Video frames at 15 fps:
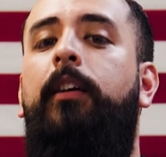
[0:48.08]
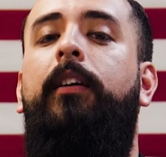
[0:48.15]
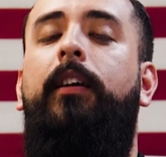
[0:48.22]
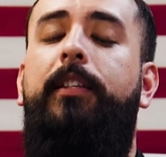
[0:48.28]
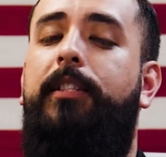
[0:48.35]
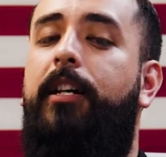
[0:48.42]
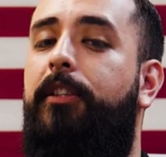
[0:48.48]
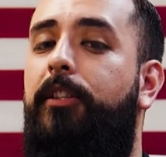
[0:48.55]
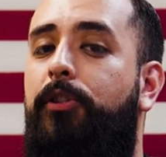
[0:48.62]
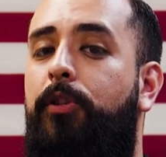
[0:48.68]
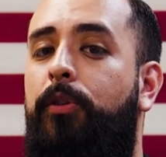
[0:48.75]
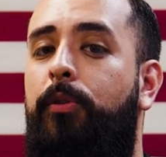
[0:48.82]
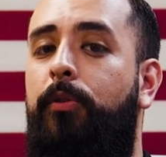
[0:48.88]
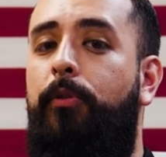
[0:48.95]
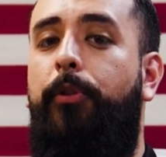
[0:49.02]
It's got the
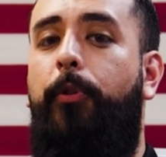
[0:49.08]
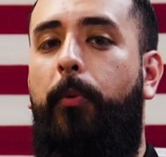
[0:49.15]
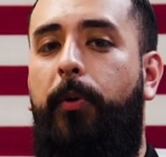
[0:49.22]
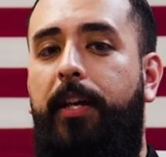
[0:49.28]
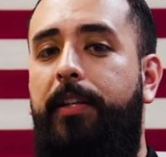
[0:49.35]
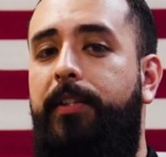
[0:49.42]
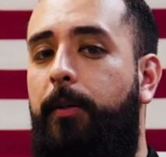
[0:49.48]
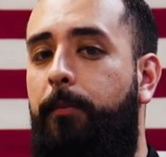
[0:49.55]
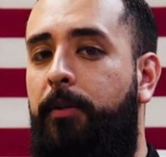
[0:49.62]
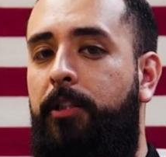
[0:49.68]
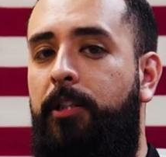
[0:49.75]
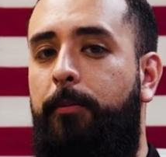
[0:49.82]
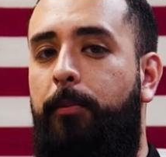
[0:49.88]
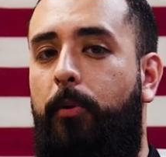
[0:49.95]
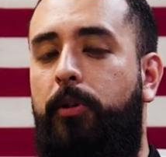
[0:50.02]
two 3/8
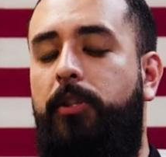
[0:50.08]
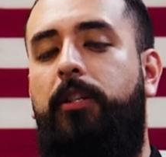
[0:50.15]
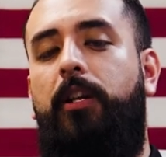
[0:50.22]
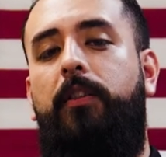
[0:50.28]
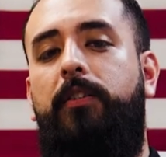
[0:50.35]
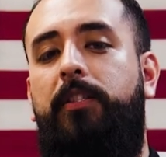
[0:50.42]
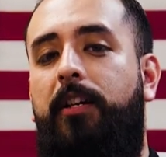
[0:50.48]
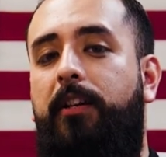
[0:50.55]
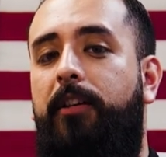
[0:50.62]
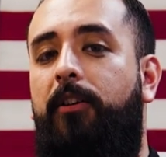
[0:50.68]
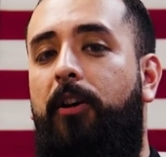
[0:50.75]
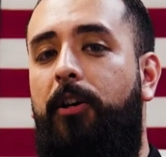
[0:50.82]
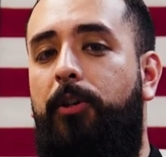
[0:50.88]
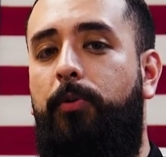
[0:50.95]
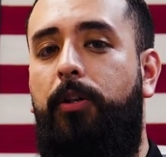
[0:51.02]
MPT ports on either side of the
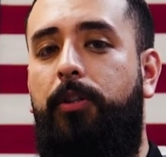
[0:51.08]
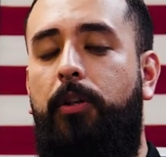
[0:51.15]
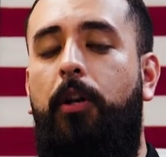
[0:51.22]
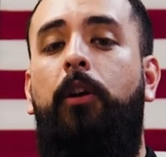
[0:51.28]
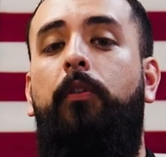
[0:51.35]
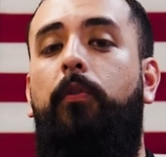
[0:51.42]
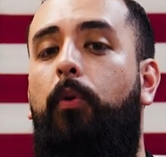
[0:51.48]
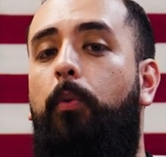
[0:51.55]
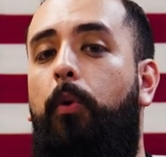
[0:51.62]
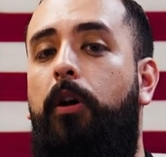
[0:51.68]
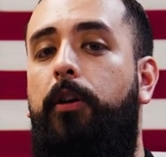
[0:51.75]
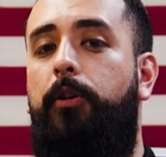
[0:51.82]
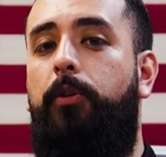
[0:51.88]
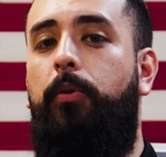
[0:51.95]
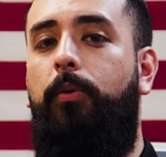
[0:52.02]
cartridge for
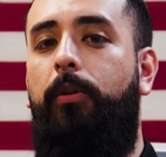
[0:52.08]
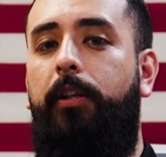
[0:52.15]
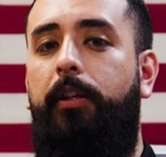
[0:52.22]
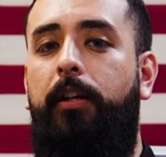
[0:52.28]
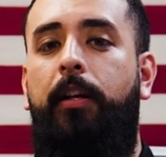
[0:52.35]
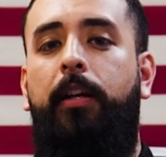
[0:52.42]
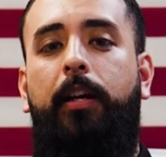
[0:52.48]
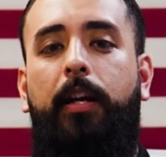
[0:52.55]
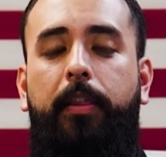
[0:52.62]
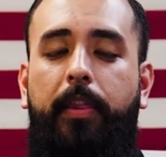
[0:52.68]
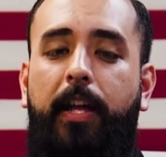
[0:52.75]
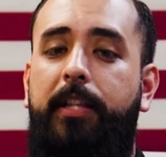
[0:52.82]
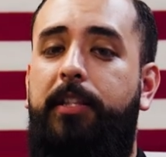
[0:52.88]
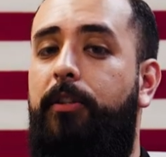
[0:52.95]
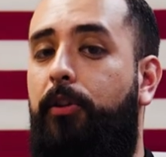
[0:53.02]
water cooling, and
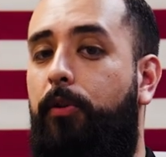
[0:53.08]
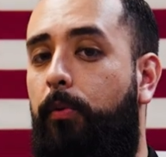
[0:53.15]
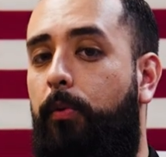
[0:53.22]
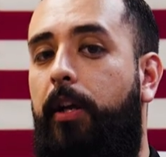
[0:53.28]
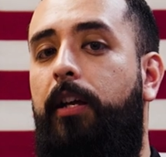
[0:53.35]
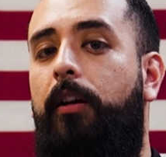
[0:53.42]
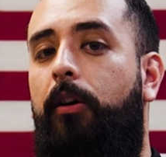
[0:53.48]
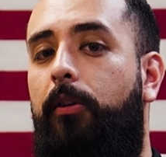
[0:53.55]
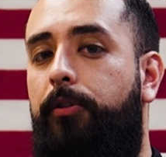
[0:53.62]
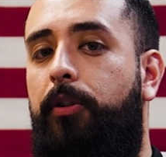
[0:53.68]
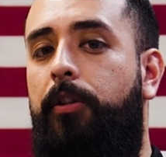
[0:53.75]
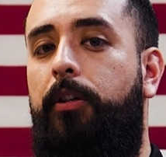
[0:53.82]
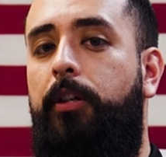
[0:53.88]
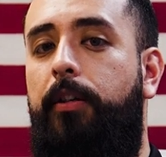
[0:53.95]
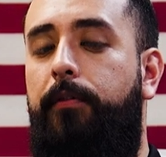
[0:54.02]
that's a great
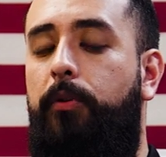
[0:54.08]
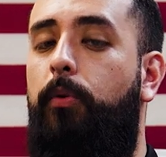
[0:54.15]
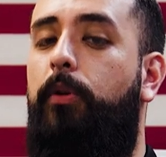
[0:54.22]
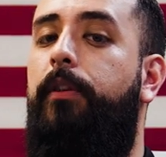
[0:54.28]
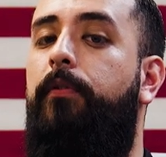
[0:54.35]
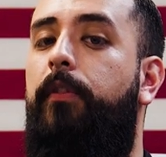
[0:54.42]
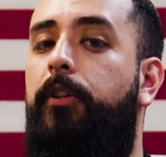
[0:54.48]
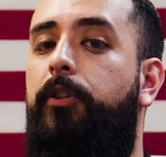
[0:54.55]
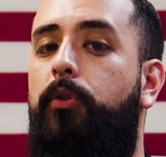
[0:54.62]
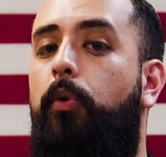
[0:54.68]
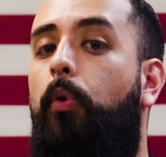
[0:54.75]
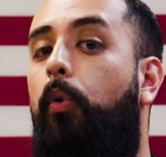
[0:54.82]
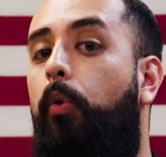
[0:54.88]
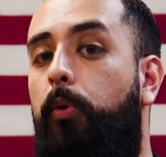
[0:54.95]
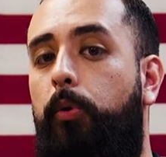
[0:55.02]
alternative to a conventional
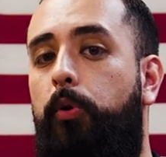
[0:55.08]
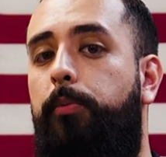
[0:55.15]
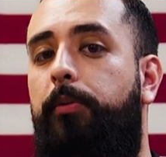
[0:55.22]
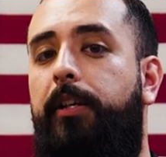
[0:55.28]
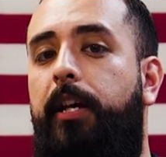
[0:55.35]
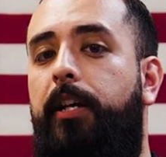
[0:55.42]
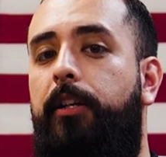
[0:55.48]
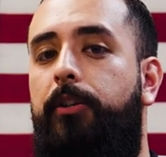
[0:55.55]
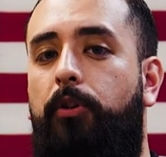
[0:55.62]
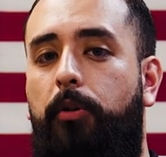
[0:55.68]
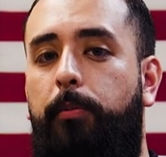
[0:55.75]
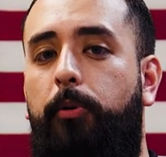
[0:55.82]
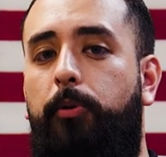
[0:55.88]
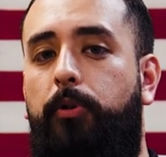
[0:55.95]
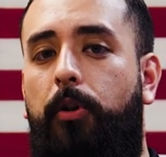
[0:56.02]
oil lubricated
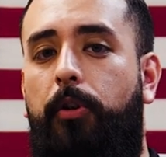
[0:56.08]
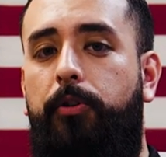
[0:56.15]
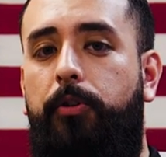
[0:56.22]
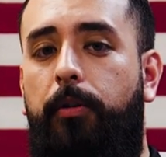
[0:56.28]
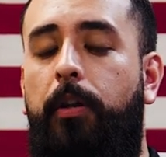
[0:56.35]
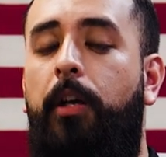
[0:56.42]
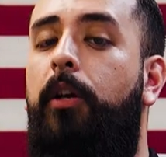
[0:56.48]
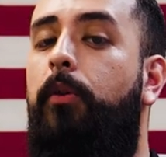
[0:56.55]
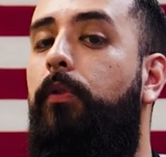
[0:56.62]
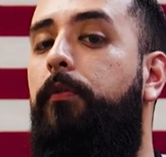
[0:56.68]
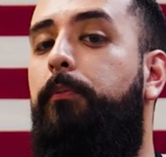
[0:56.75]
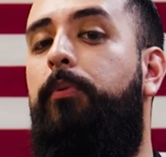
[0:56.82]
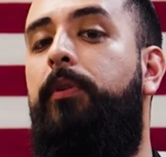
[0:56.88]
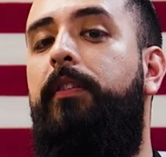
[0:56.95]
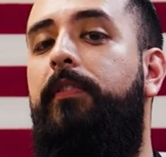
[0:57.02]
turbocharger. We've
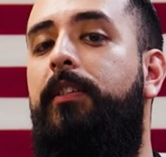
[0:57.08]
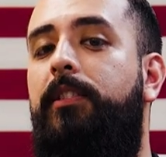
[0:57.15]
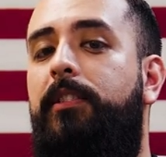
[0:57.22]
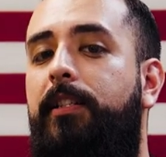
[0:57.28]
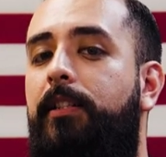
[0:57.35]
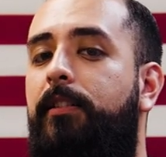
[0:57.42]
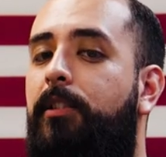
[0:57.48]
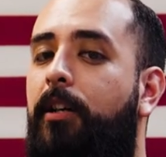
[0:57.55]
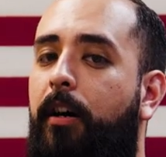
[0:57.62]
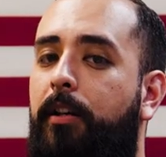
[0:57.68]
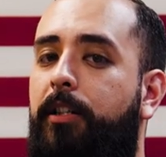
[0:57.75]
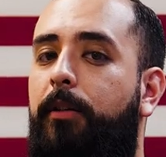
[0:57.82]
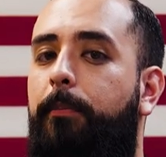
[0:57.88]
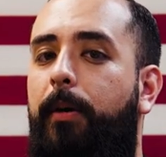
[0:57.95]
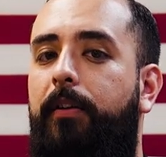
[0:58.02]
previously
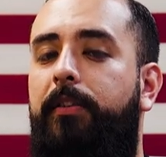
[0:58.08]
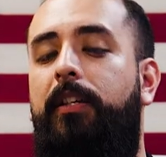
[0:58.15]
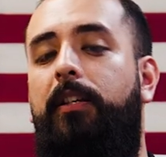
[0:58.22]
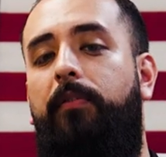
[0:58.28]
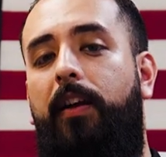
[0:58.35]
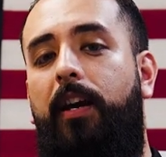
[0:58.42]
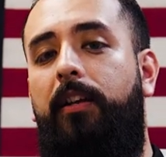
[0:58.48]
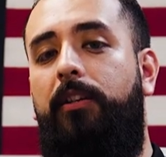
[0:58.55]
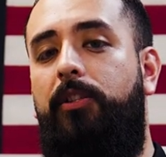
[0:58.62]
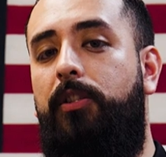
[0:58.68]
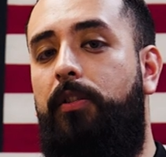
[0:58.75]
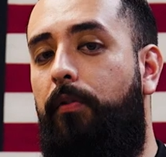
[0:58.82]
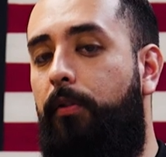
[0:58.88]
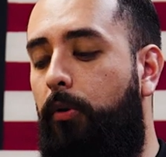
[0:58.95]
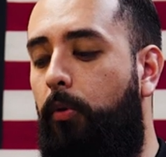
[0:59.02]
talked about the advantages
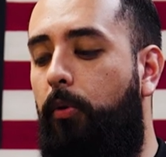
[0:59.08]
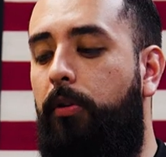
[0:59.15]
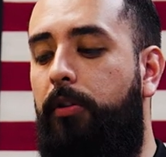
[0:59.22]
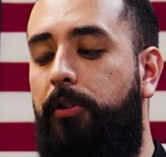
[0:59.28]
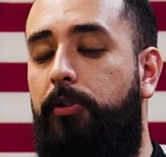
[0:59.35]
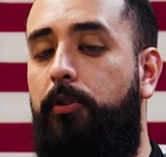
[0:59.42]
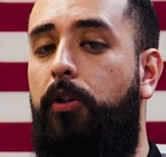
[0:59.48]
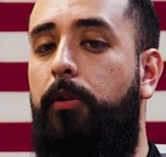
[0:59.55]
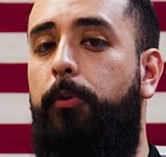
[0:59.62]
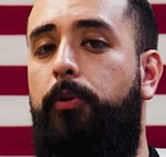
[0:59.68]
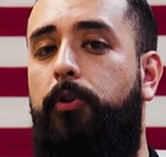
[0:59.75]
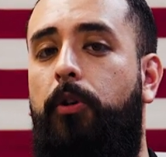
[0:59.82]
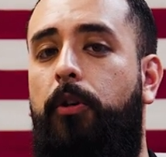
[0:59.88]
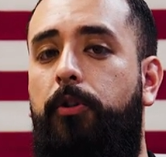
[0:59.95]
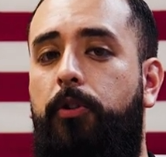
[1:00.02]
of an oilless
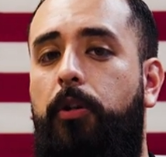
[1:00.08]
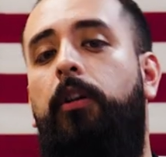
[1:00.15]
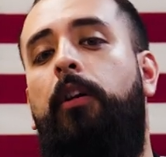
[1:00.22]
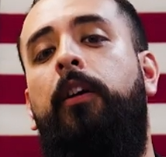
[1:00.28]
turbocharger.